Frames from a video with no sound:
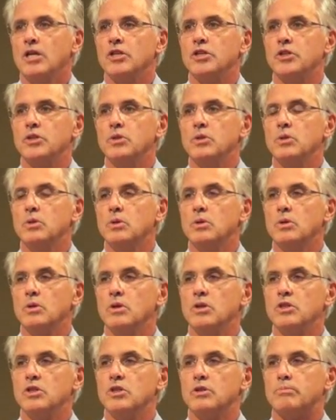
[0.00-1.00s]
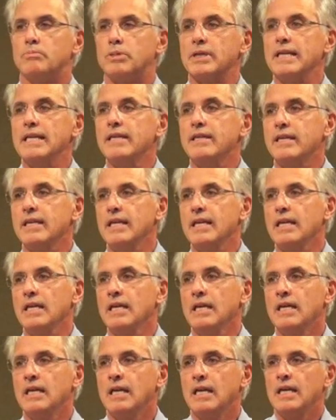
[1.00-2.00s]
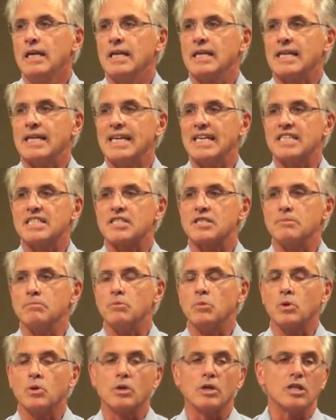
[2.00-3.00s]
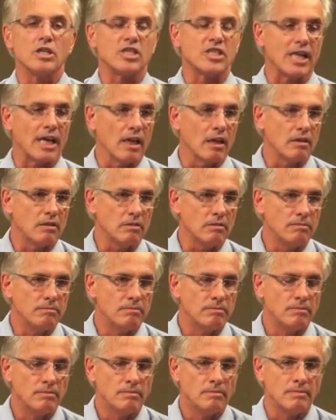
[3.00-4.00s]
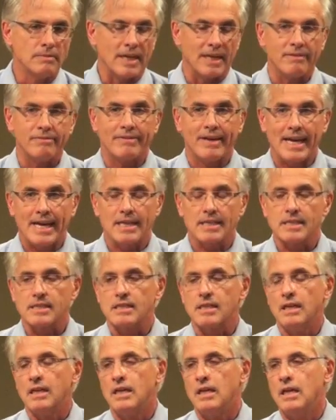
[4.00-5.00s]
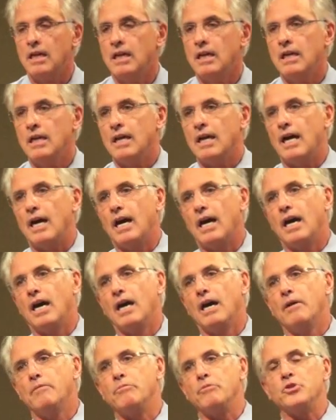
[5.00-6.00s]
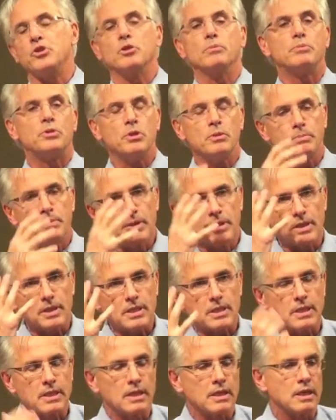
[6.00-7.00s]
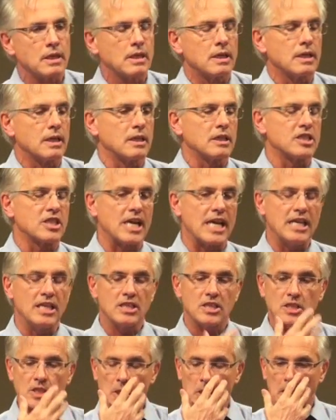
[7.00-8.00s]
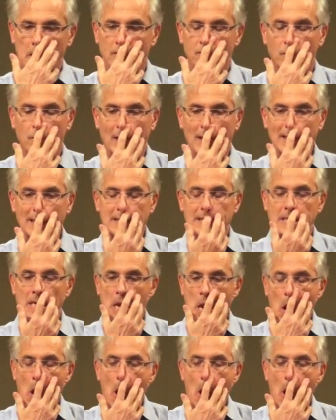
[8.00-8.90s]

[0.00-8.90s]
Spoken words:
Your breathing gets more shallow and fast. Your pupils change, get wide.